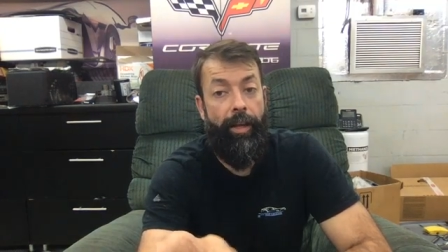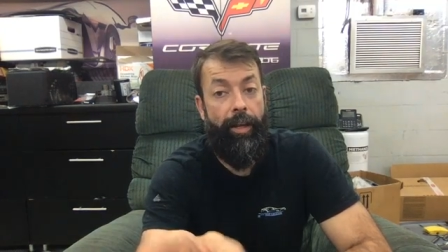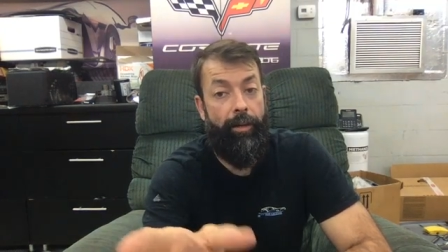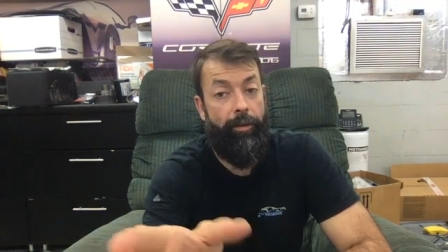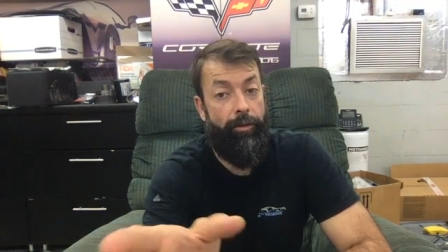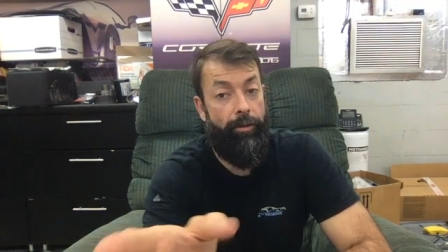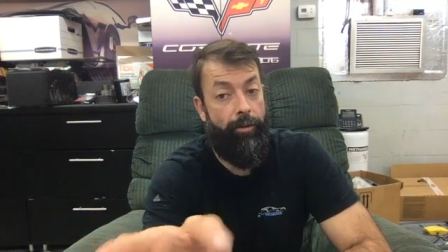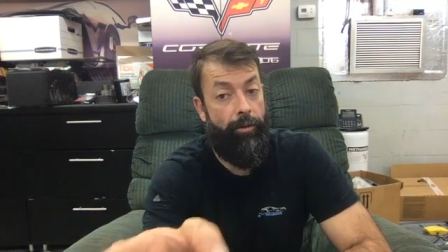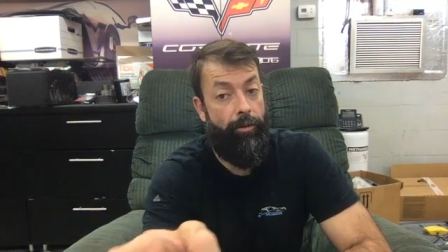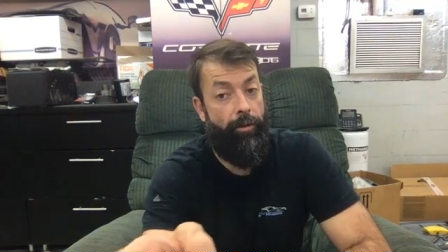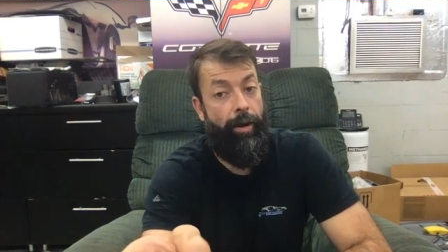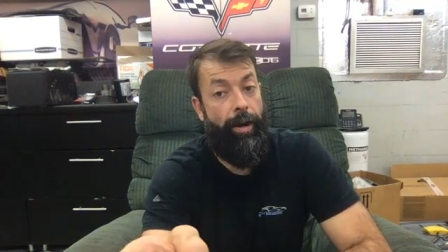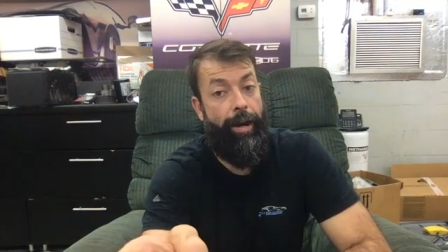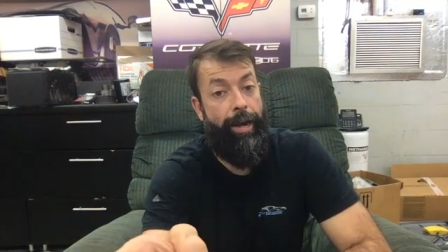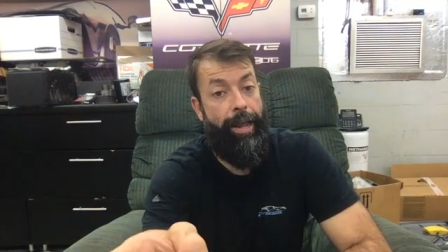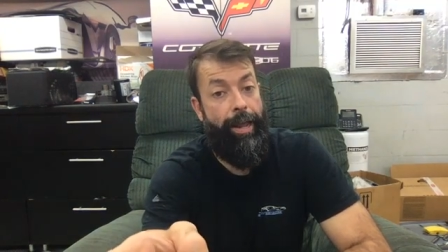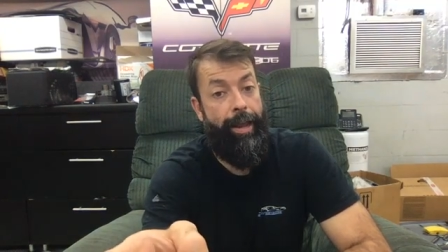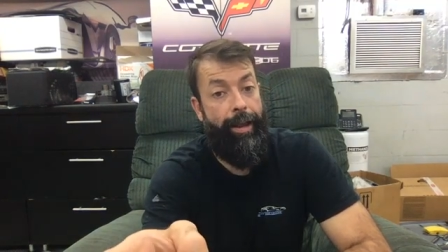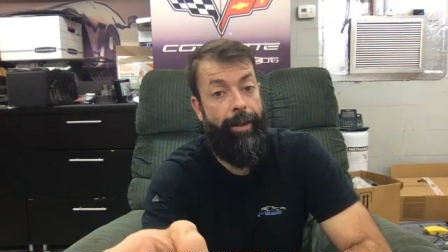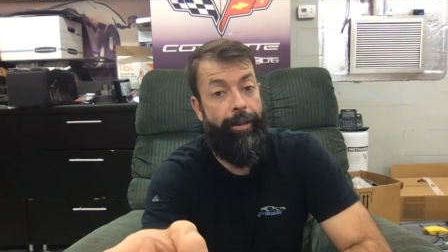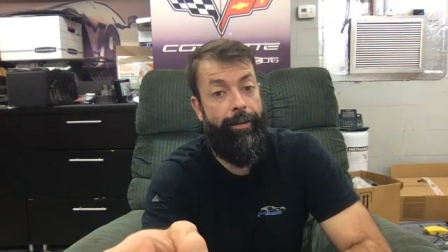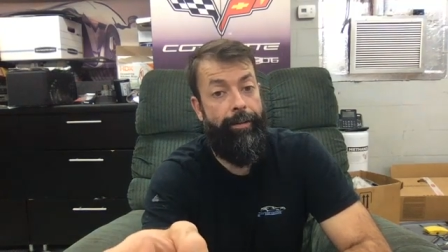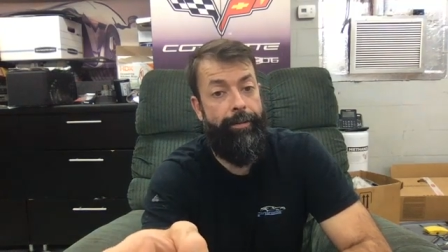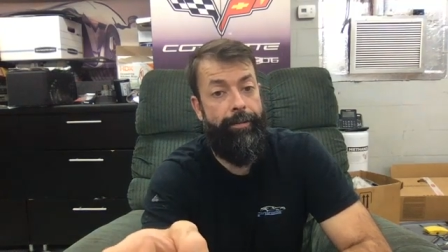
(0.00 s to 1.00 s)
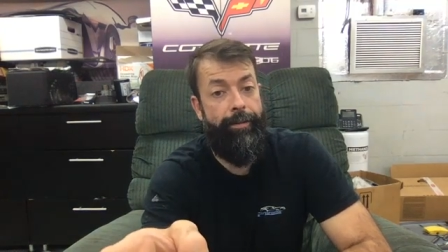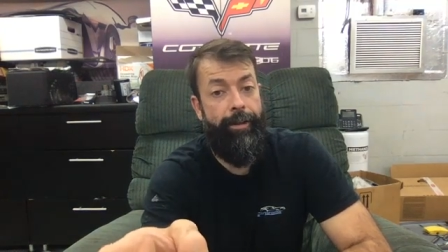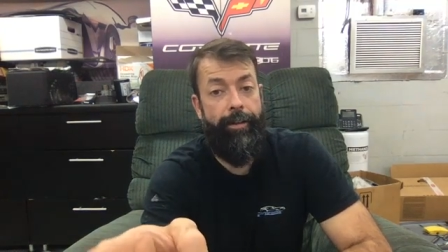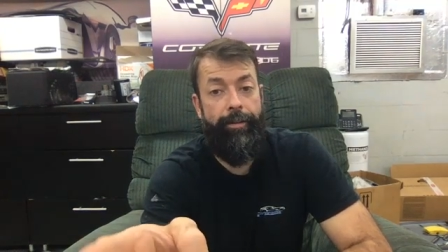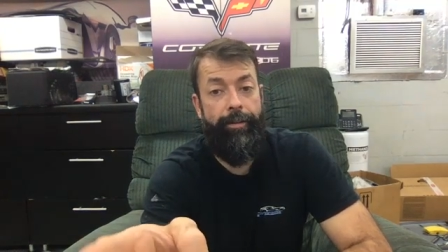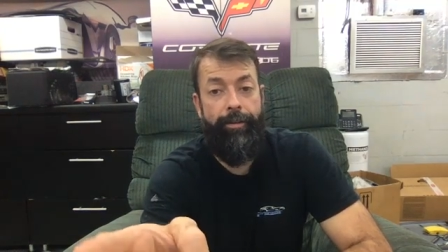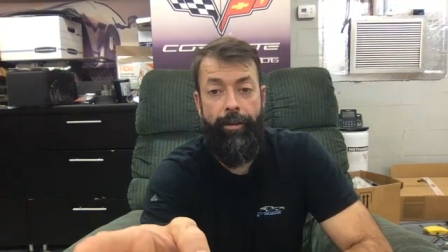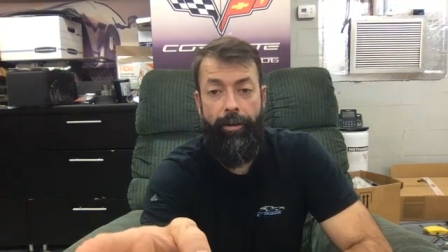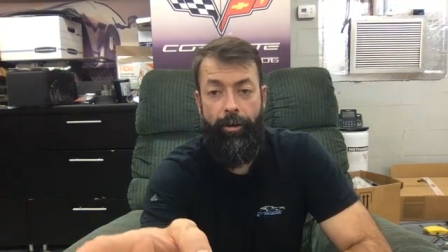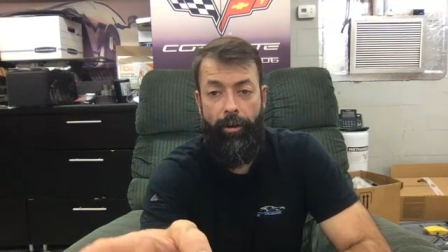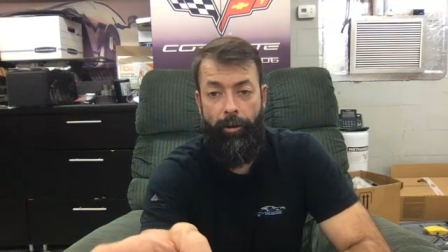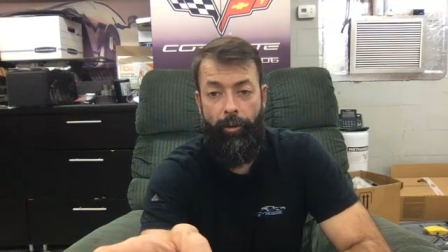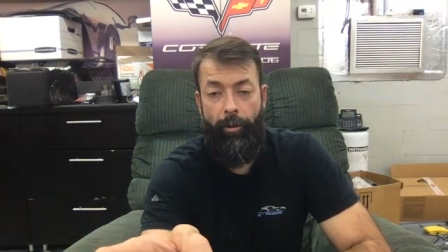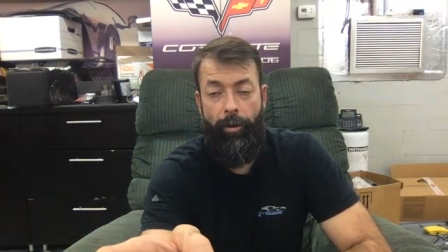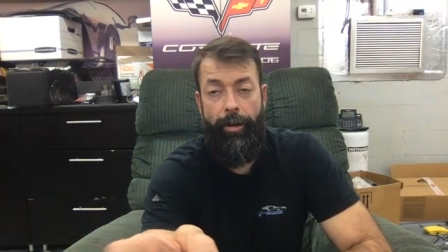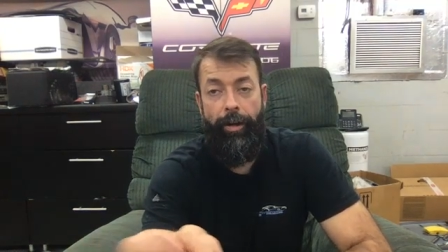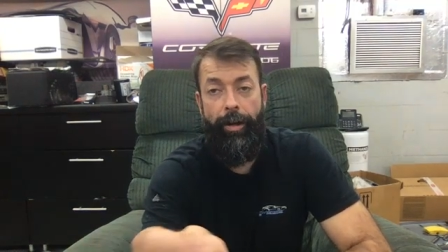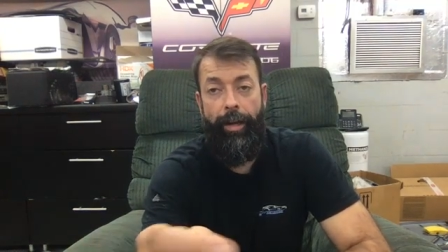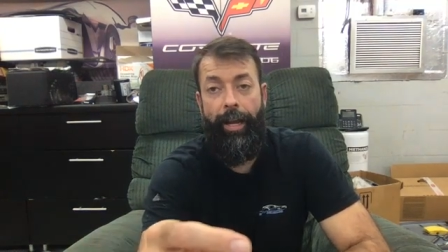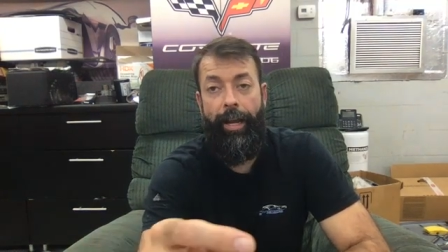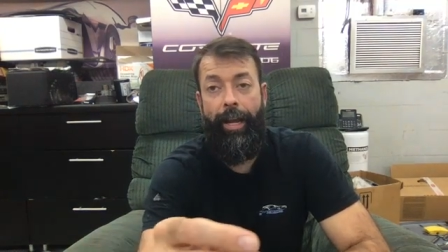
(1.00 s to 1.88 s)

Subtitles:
like Stranahan's. That's a good one,